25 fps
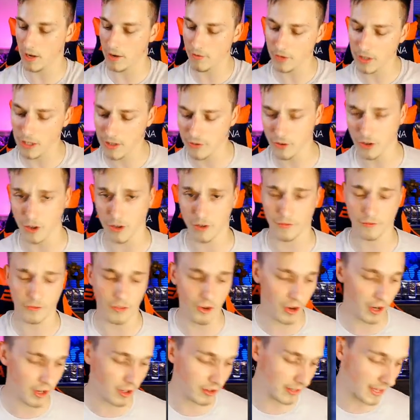Haven't even got a
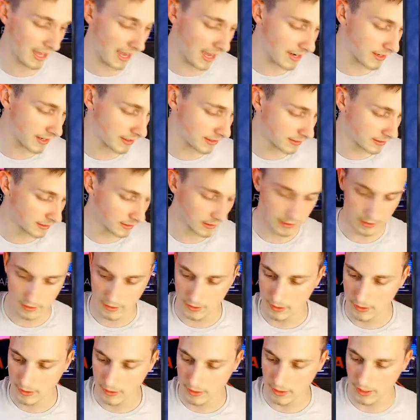foil yet.
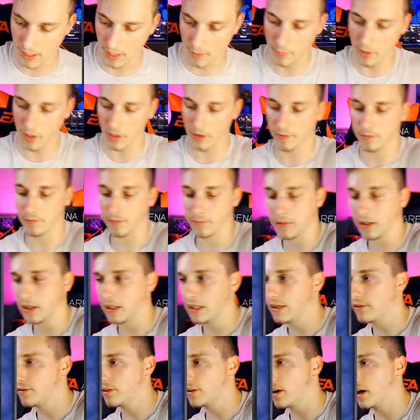Come on,
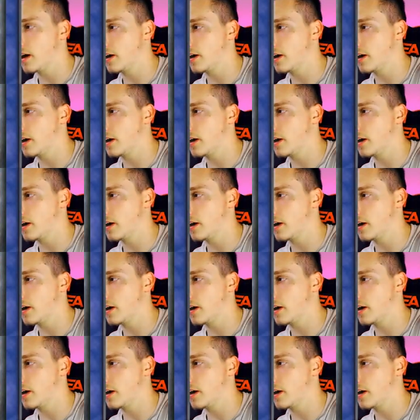believe in the